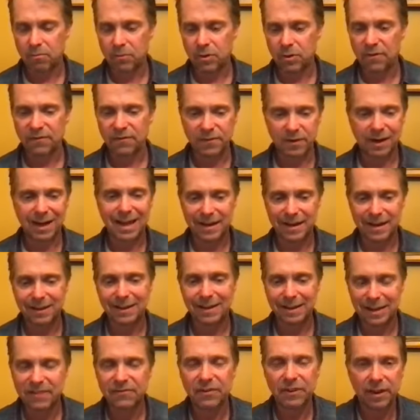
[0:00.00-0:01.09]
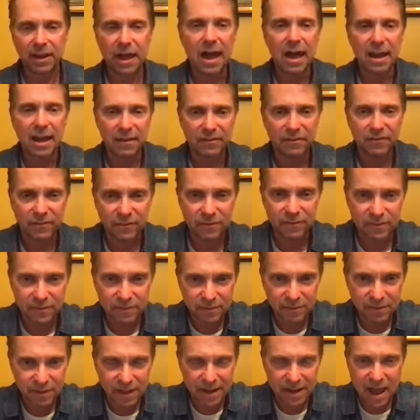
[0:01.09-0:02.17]
you have to kind of live a life
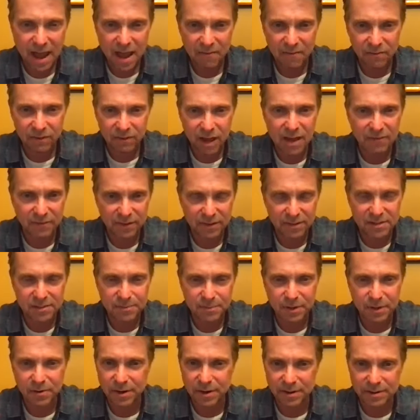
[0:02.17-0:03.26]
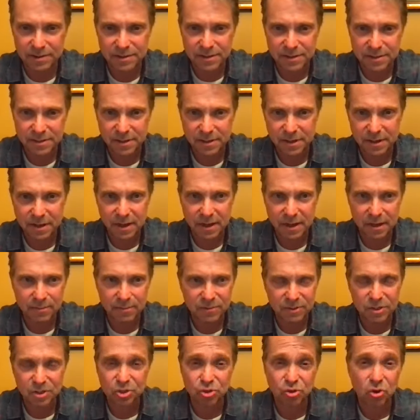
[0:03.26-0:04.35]
and have life experience
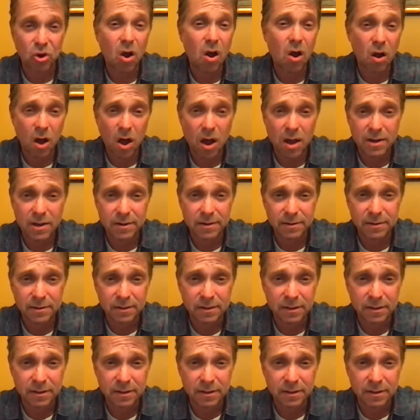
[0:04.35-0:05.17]
to draw on.